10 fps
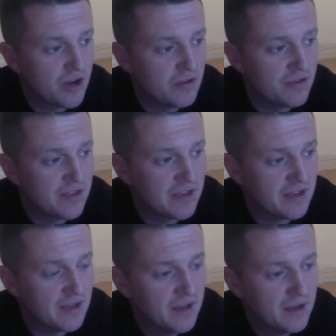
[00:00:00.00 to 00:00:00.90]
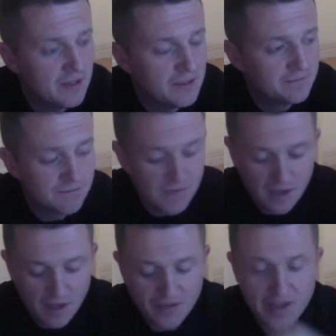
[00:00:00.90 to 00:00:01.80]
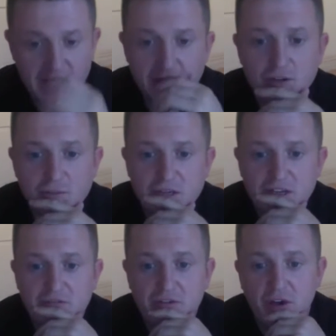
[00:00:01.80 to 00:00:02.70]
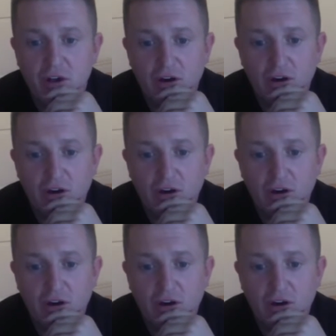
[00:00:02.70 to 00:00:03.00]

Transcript: I think England will be different.